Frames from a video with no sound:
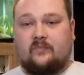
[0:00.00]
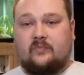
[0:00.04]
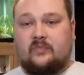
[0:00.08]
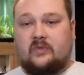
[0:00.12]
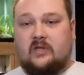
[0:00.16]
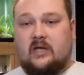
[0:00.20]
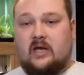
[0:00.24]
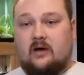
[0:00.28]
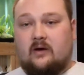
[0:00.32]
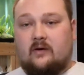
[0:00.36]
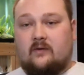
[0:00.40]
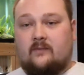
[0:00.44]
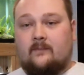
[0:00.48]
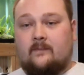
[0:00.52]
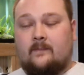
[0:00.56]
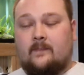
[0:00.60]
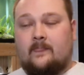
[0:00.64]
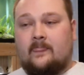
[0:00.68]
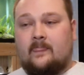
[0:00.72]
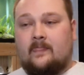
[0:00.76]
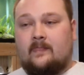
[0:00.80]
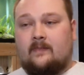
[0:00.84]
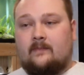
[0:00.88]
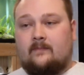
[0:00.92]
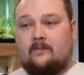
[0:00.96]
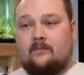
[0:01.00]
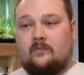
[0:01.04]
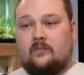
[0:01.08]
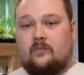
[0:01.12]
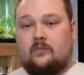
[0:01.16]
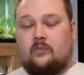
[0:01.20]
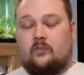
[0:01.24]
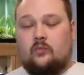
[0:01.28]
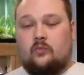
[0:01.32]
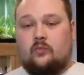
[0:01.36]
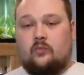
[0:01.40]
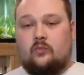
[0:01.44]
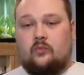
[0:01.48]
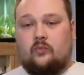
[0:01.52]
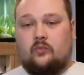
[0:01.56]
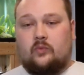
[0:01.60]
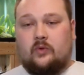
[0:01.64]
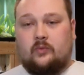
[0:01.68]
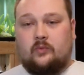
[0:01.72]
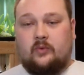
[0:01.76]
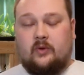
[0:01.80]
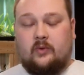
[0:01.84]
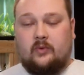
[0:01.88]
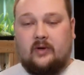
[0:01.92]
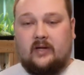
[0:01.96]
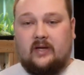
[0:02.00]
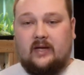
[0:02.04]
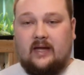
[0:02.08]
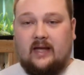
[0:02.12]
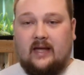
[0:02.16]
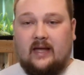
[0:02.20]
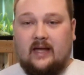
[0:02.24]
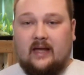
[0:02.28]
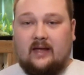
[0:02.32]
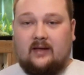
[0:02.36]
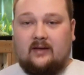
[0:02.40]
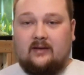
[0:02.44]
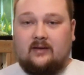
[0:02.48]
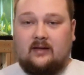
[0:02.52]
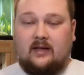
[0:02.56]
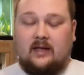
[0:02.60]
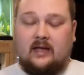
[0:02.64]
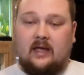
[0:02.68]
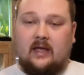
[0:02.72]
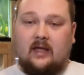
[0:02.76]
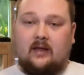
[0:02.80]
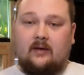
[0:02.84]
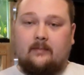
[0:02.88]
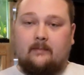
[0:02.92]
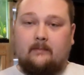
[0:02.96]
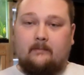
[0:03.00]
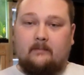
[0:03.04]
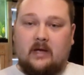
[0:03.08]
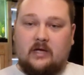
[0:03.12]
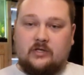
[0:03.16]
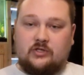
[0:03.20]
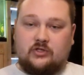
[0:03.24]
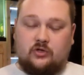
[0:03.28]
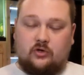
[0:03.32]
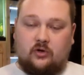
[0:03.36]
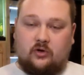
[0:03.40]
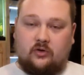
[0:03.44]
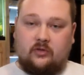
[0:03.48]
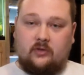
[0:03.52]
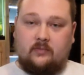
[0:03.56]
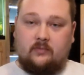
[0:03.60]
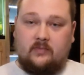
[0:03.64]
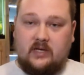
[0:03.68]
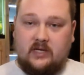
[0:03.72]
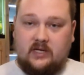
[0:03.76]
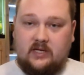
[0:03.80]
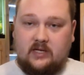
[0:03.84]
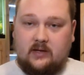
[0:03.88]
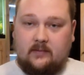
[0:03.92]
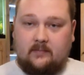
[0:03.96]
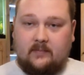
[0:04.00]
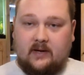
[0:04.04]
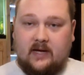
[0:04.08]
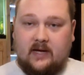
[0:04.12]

Now, when we went ahead and measured all the media